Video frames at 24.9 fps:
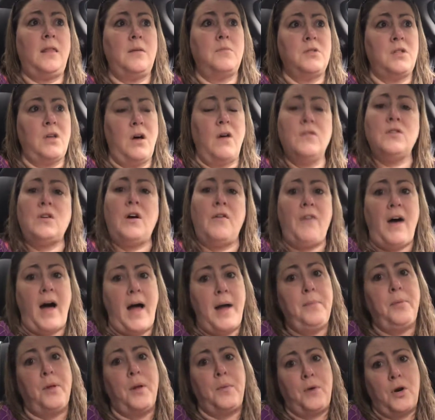themselves off a
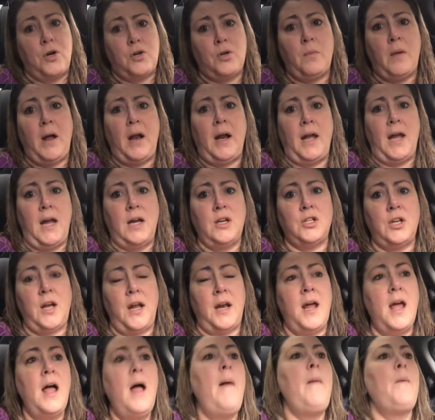high blood pressure medication,
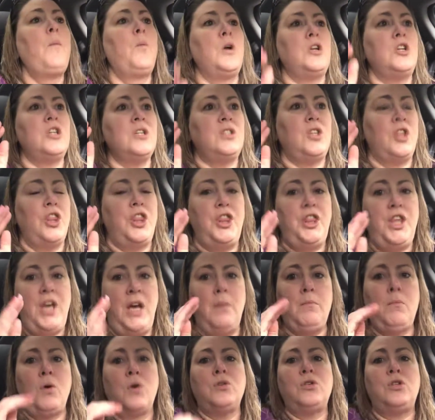which is the
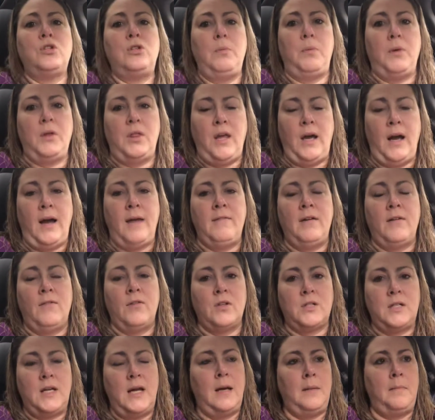most stupid thing I've ever
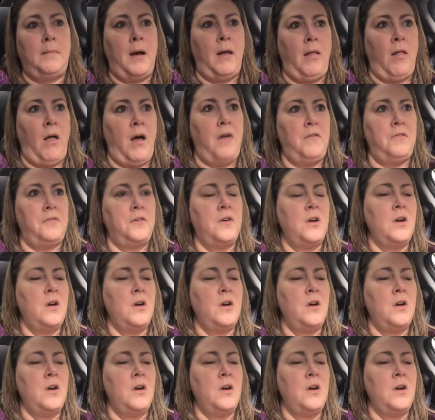seen in my life.